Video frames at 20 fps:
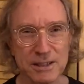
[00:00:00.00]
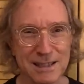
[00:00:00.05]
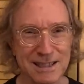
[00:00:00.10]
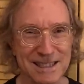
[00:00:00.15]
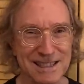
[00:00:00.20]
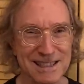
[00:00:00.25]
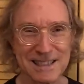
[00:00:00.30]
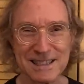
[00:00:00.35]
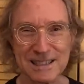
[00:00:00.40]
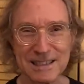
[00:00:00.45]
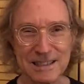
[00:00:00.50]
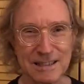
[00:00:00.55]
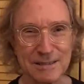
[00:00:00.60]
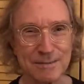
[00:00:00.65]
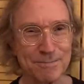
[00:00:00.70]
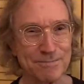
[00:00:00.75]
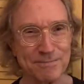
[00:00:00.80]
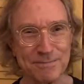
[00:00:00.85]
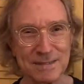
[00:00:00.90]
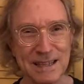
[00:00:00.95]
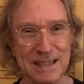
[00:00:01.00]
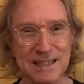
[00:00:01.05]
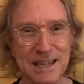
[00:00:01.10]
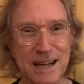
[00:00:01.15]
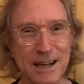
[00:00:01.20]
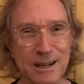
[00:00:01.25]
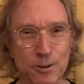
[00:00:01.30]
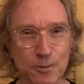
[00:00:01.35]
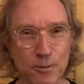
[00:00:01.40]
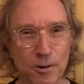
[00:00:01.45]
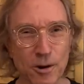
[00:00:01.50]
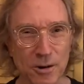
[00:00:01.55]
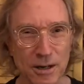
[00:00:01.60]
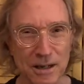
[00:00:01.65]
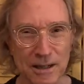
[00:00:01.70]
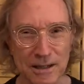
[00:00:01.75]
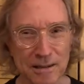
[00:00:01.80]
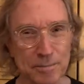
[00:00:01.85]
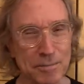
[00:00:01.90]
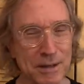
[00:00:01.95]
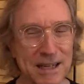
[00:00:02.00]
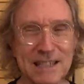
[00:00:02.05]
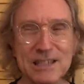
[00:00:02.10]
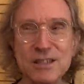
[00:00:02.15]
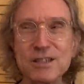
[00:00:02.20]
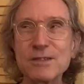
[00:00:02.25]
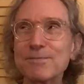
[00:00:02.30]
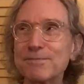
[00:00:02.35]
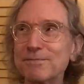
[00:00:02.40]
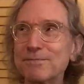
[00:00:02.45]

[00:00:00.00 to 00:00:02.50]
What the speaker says: it's not gonna work. But